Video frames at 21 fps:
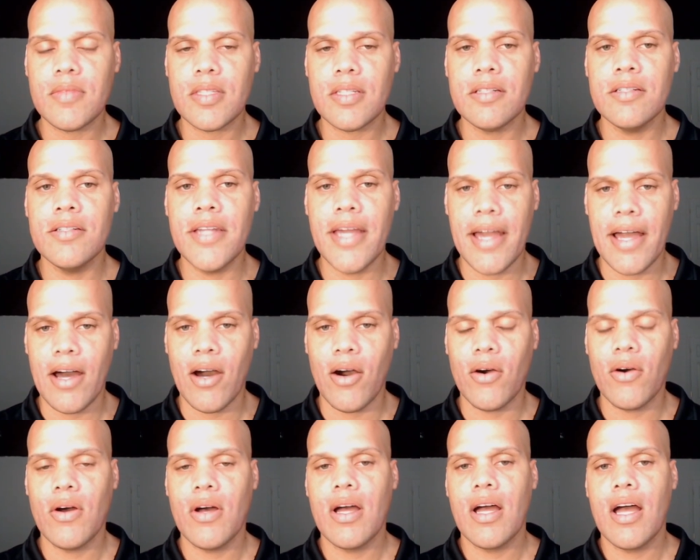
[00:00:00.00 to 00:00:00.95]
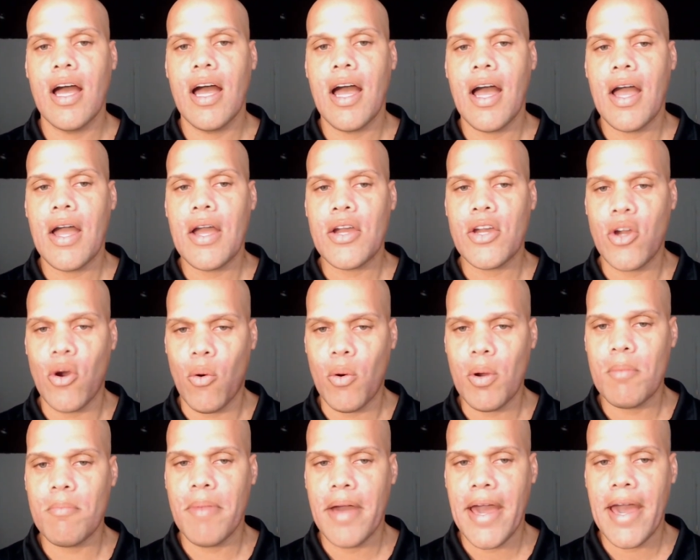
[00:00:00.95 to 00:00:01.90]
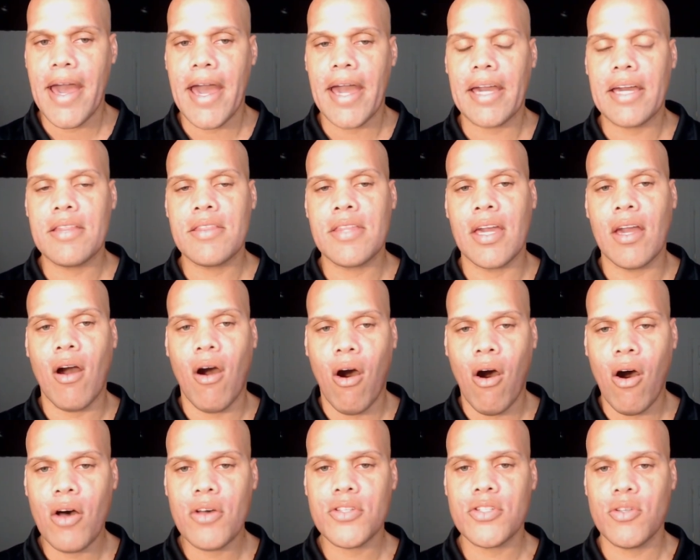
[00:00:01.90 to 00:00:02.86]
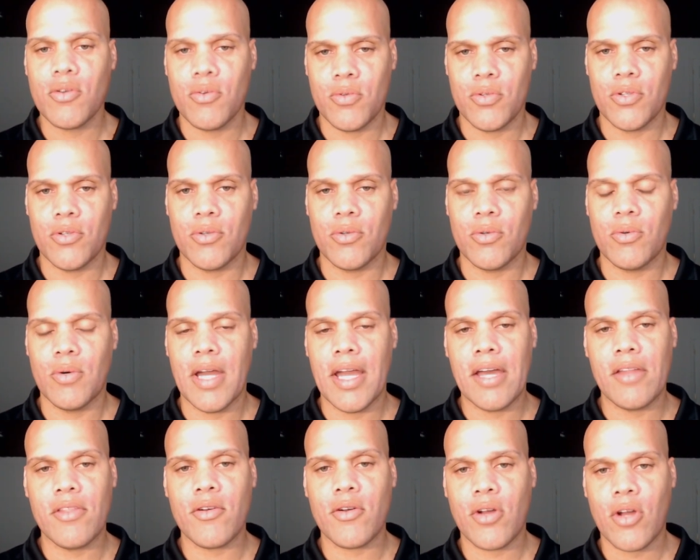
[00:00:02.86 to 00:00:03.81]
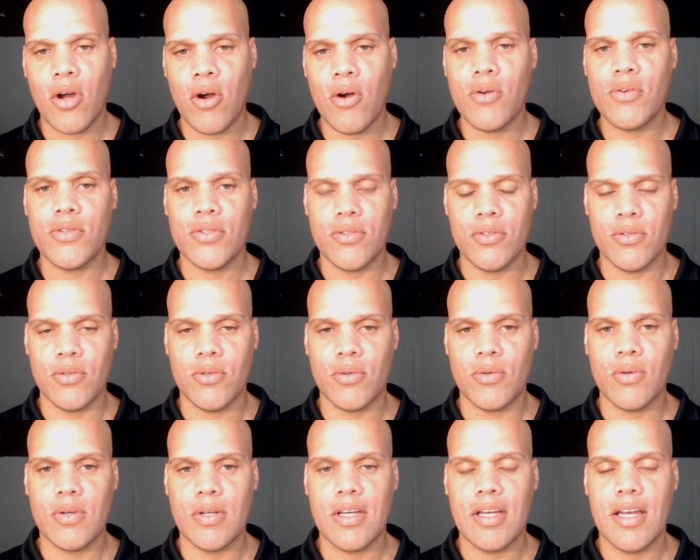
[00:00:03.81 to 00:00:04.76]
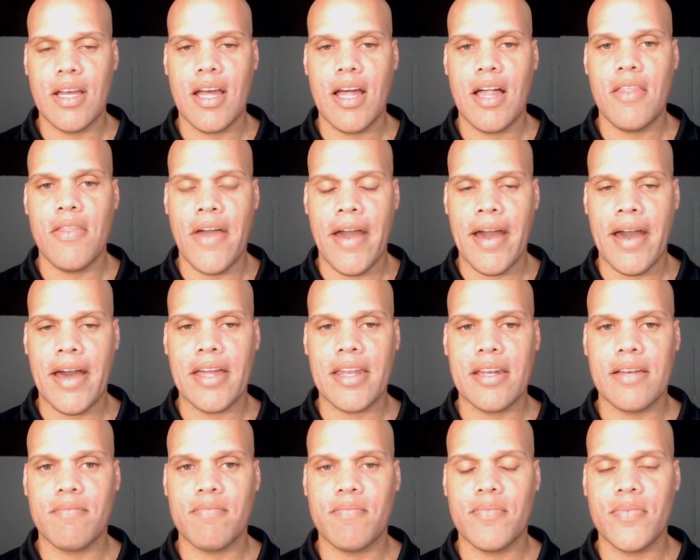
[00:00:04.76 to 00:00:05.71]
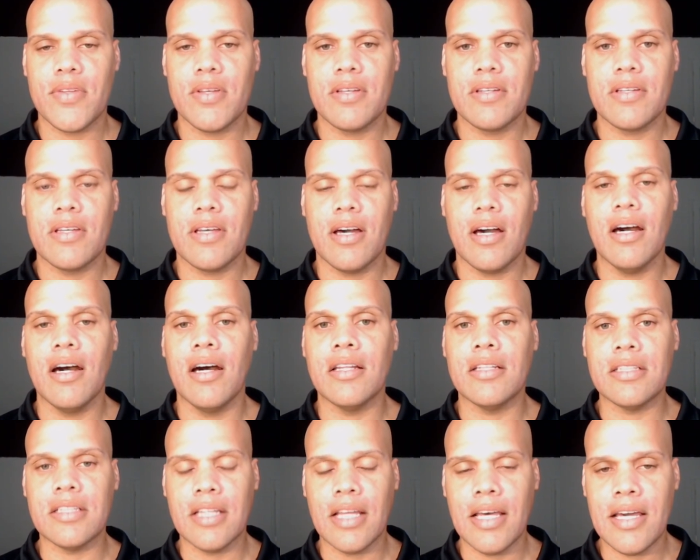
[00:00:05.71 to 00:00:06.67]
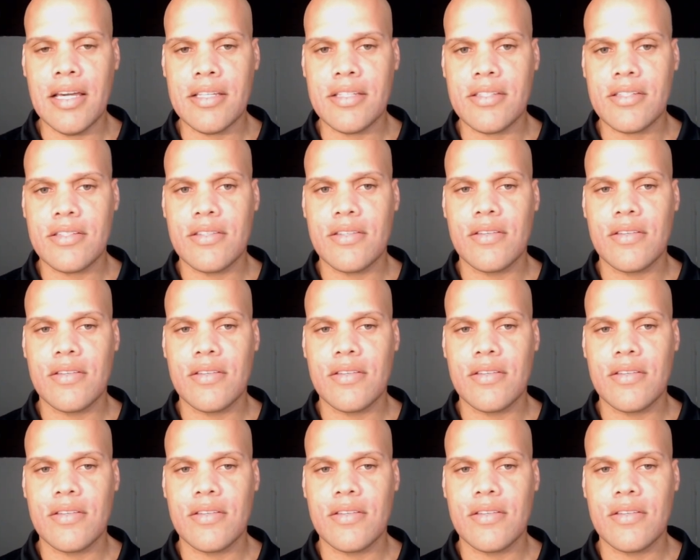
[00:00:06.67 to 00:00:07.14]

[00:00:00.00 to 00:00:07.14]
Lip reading: Now, going back, they also knew, and their coach knew, that unless,